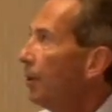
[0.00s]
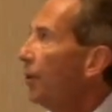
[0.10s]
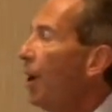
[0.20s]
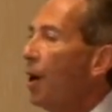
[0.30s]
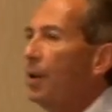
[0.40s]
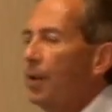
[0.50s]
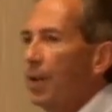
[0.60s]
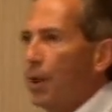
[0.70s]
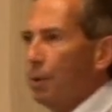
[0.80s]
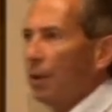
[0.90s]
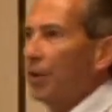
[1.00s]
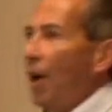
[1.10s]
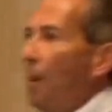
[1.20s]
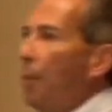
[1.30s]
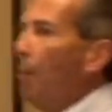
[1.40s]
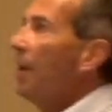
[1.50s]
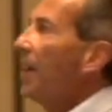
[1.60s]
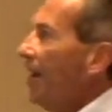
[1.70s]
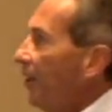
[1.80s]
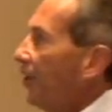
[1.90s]
So the little example
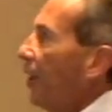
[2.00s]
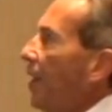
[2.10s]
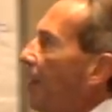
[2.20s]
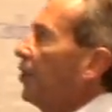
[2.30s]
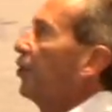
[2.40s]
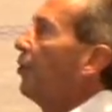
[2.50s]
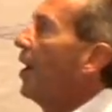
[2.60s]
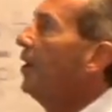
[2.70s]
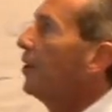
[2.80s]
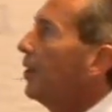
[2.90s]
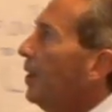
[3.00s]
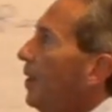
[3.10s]
begins to illustrate